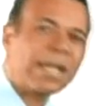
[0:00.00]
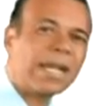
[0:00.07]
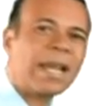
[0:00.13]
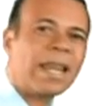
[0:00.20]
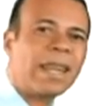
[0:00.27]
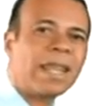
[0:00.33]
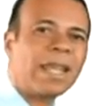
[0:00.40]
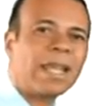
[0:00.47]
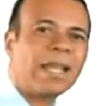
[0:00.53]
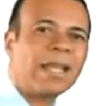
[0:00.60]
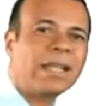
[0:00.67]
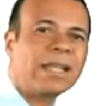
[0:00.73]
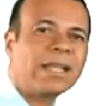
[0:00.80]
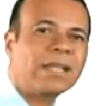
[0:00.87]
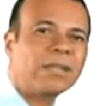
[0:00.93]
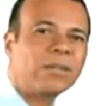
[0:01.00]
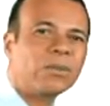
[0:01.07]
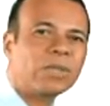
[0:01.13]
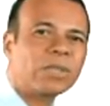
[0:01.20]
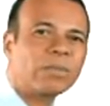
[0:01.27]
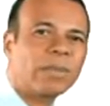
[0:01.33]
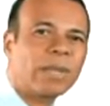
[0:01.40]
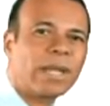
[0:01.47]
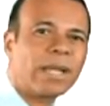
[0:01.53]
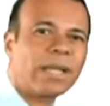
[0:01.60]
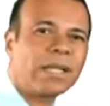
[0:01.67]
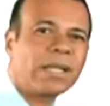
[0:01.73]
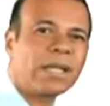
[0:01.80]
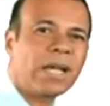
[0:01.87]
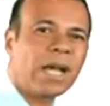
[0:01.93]
and then we
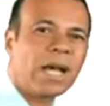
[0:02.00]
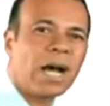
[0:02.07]
explain